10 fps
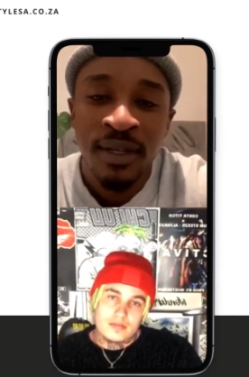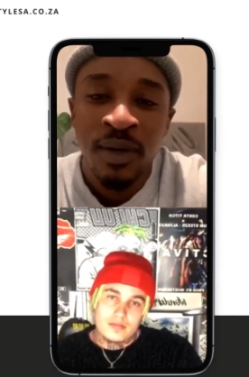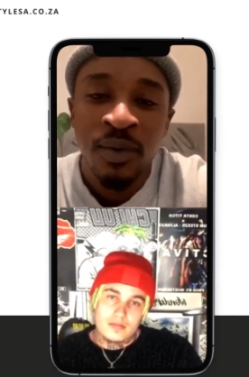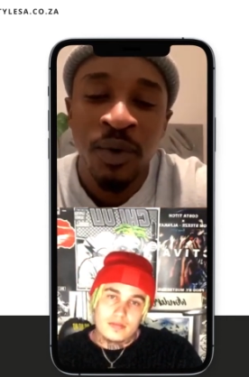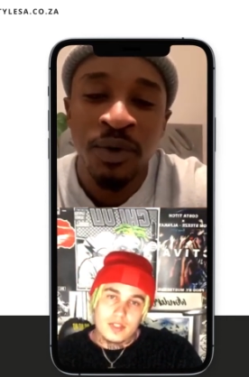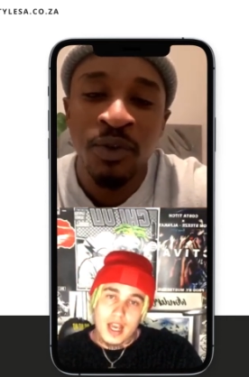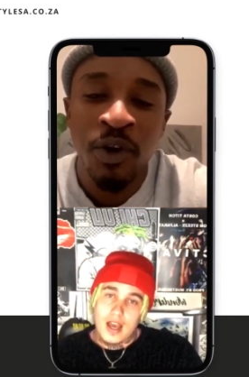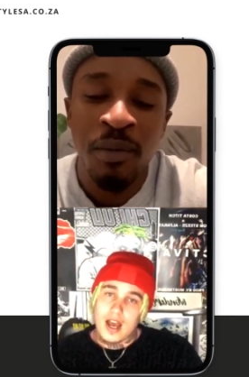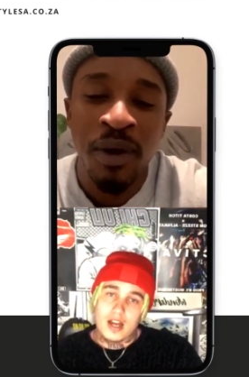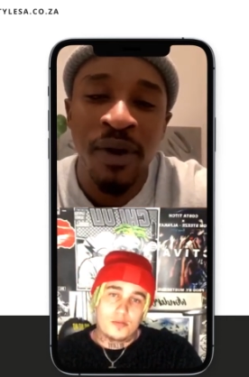Speaker 1: When you talk yeah,
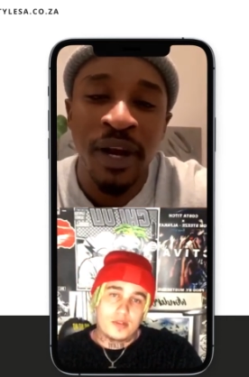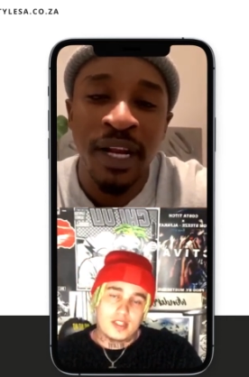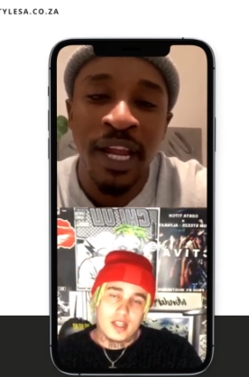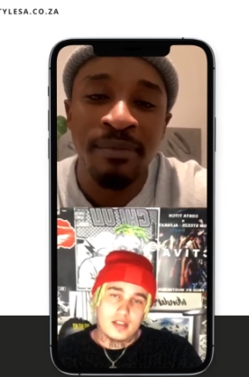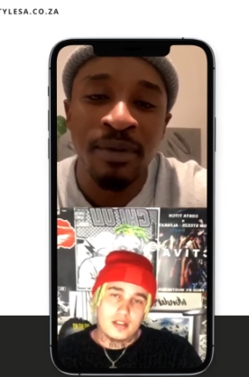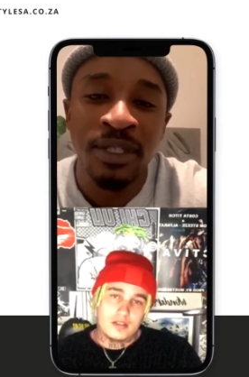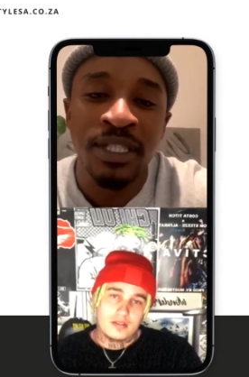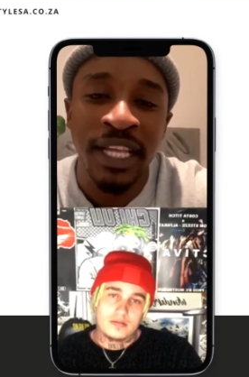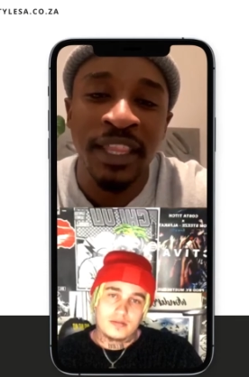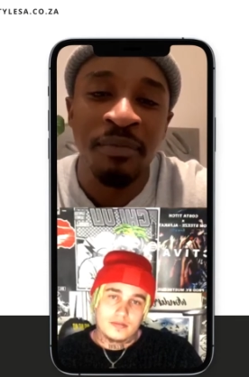about record labels,
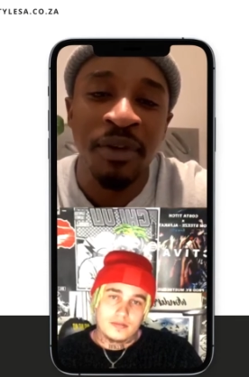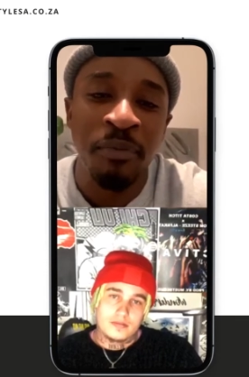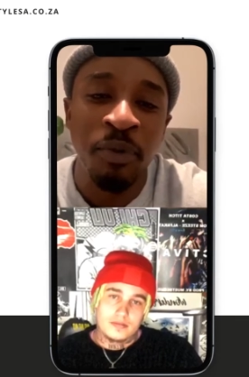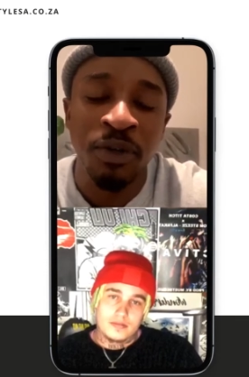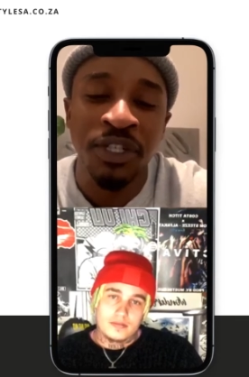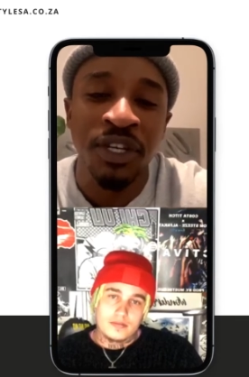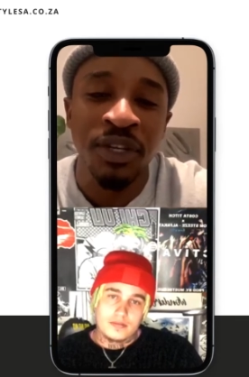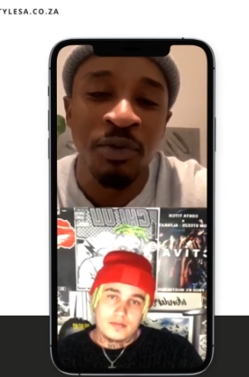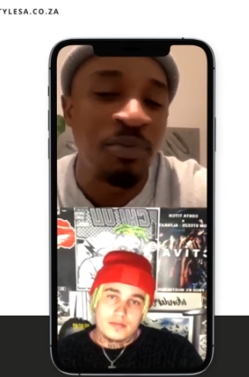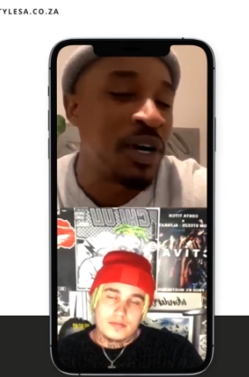like they've been approaching
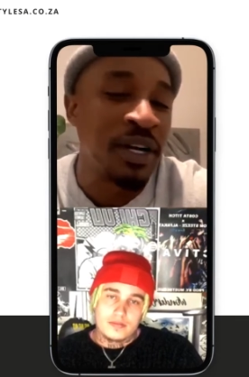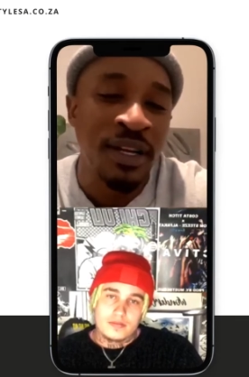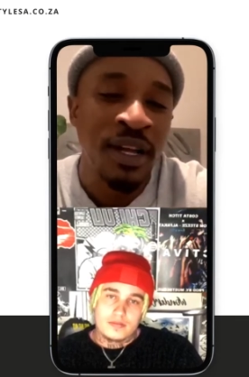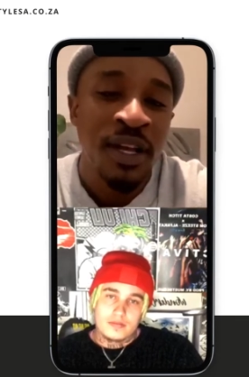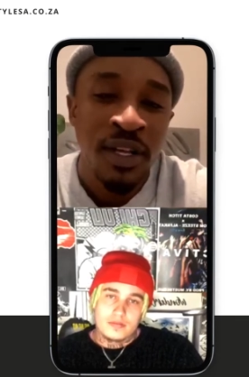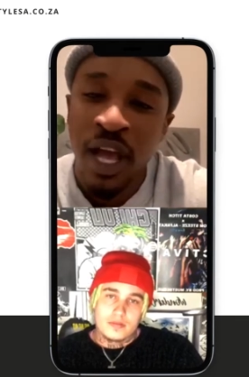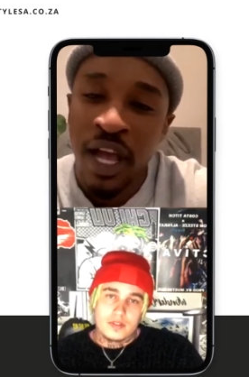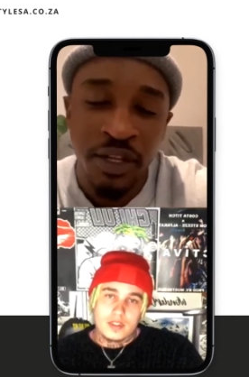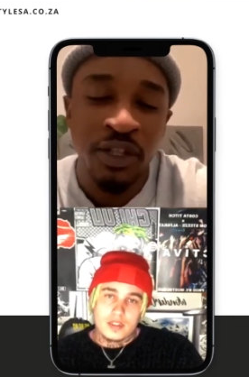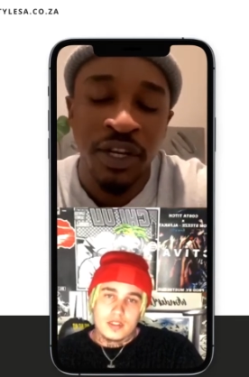you, but are
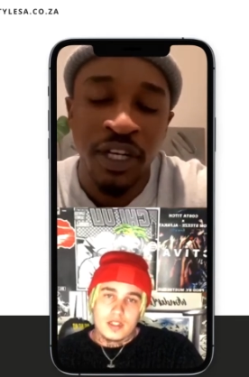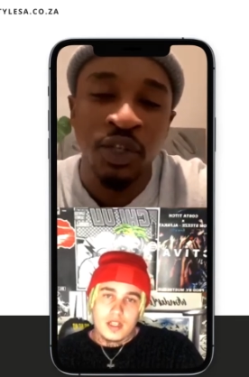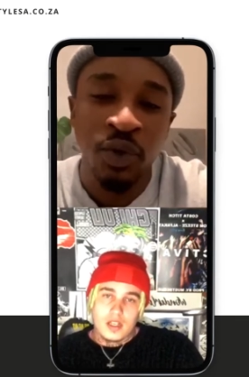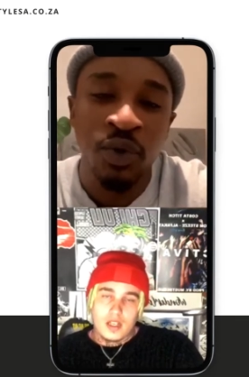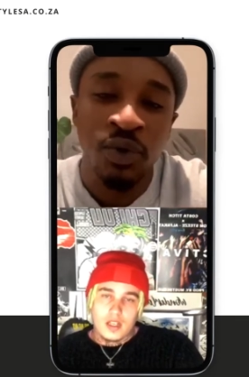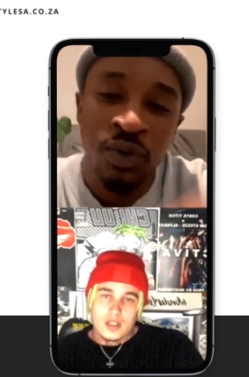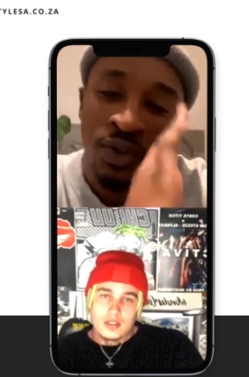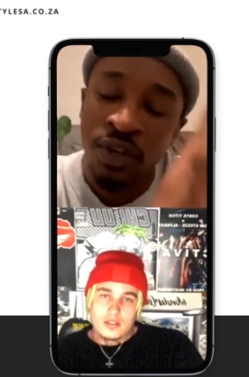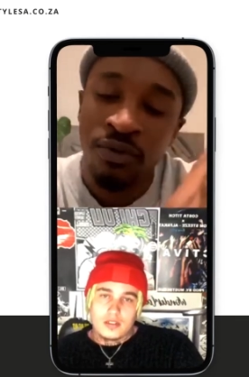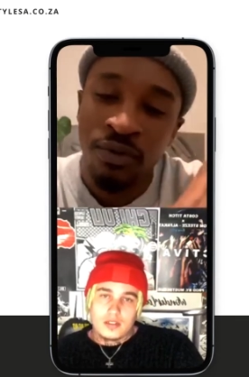you gonna do
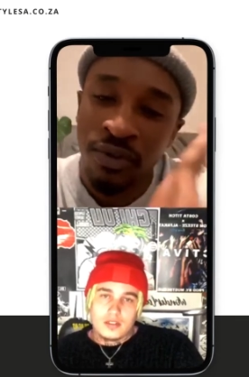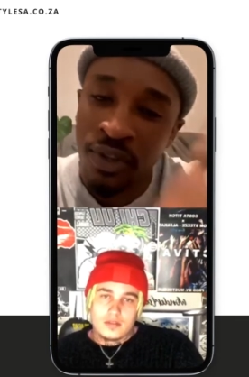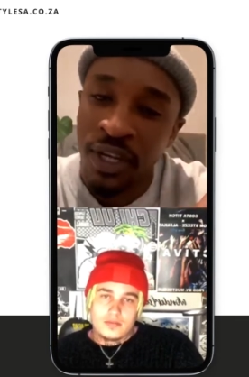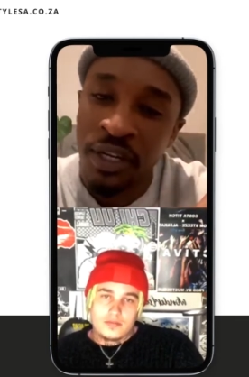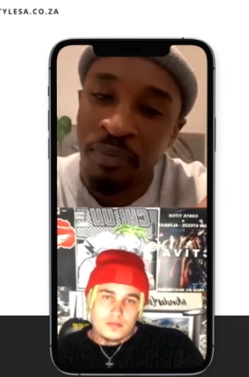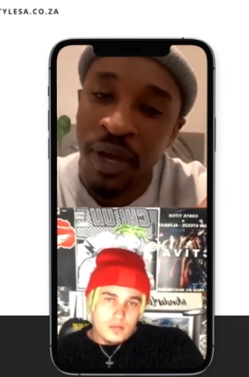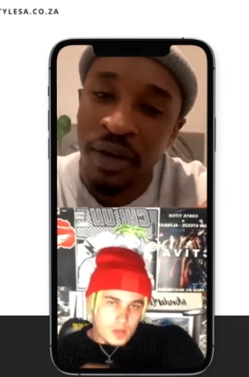the the independent